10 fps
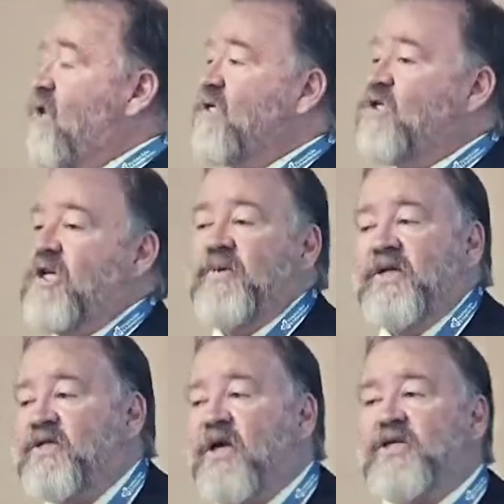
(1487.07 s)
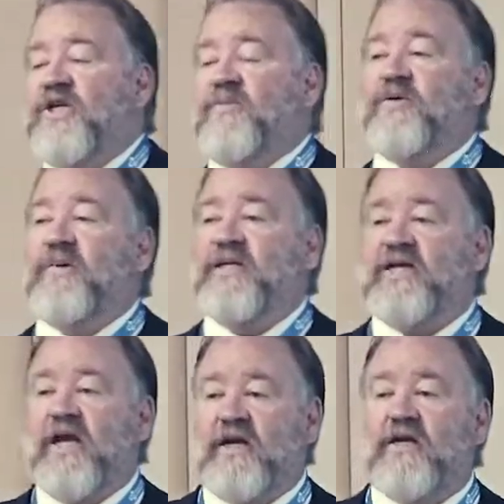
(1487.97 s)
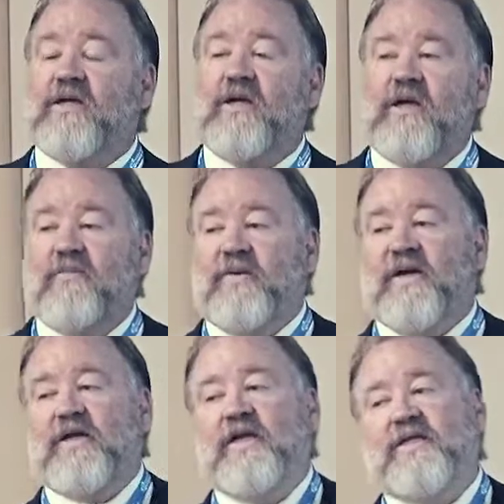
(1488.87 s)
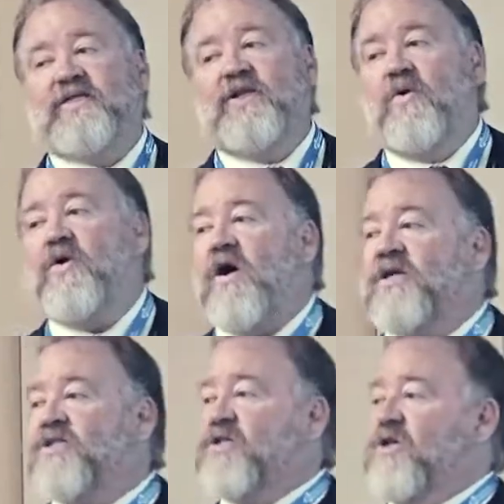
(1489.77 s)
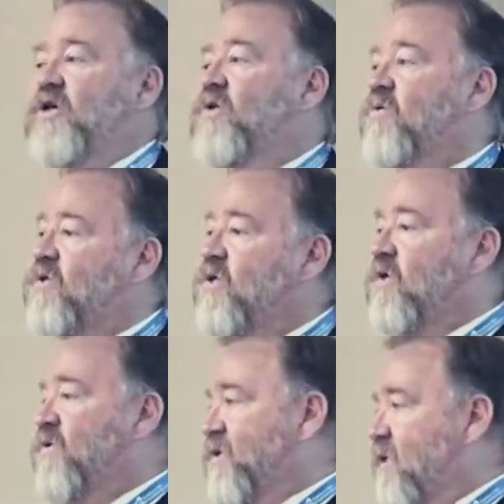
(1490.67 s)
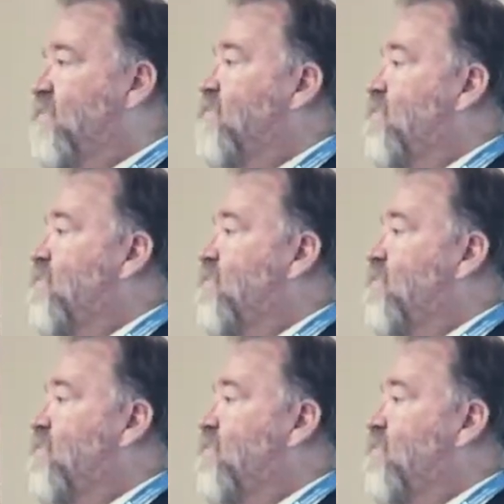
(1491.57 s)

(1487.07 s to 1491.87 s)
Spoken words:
not cheap, and it's not cheap to maintain it. But it's no cost to you to use it.